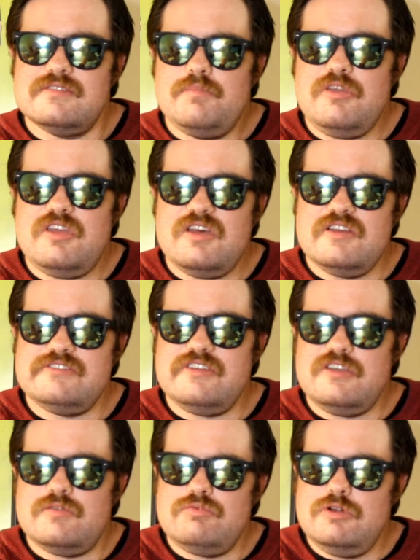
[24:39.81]
because he
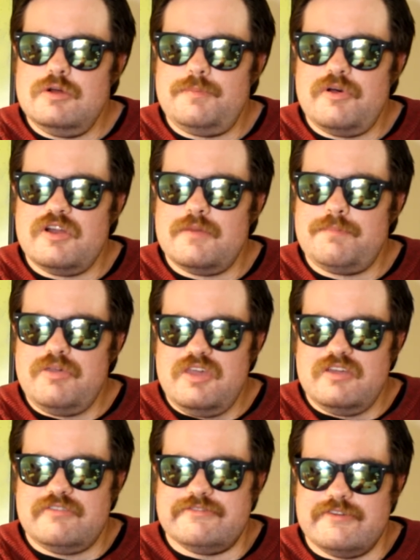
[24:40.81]
grew up on a
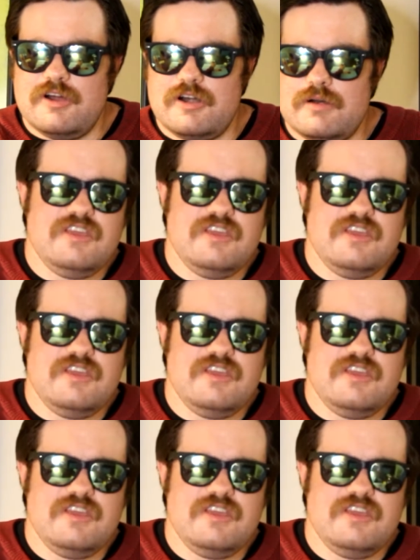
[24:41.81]
pig farm.